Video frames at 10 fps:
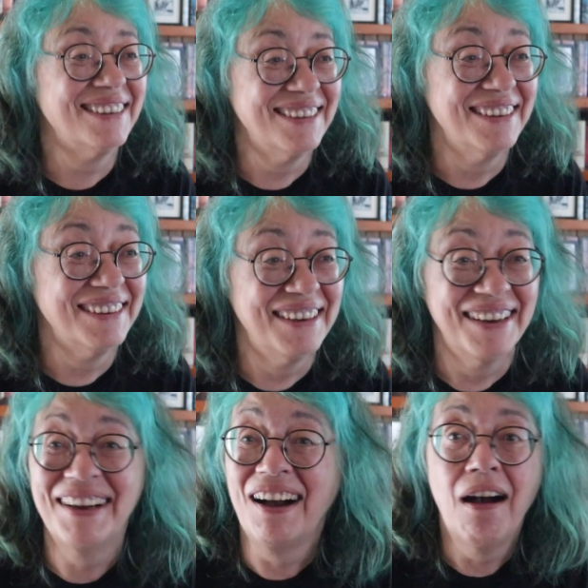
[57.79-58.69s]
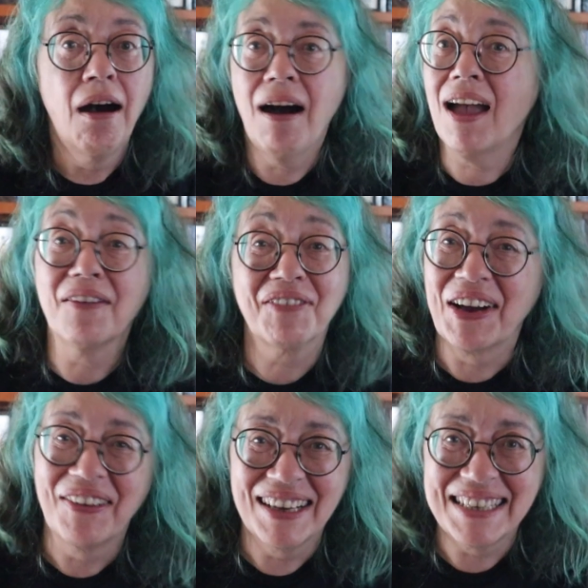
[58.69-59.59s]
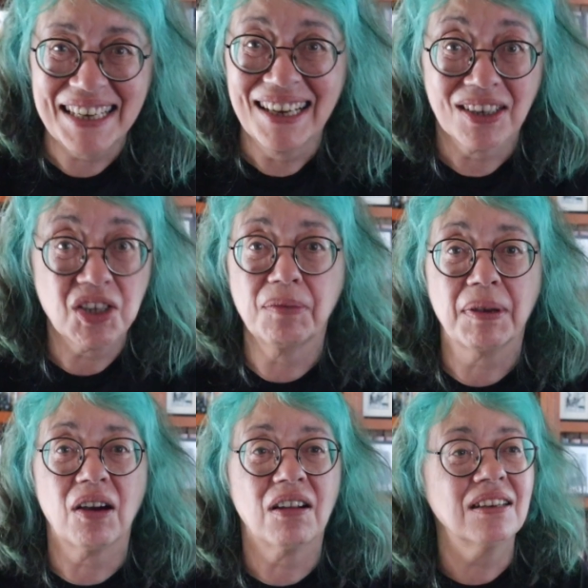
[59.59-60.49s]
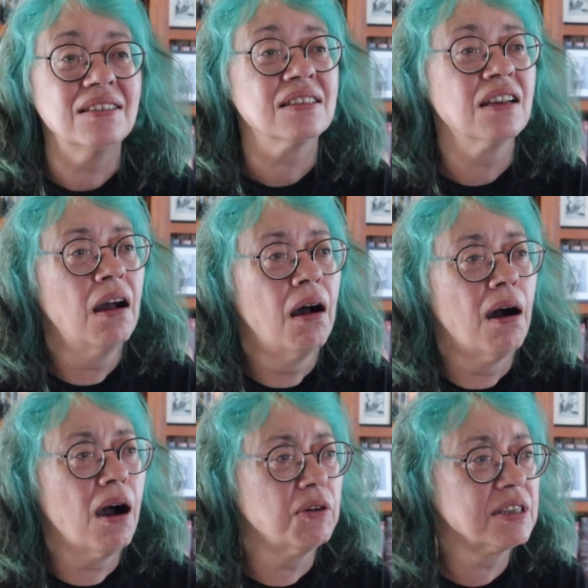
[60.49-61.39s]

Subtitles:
I have no idea, to be honest. I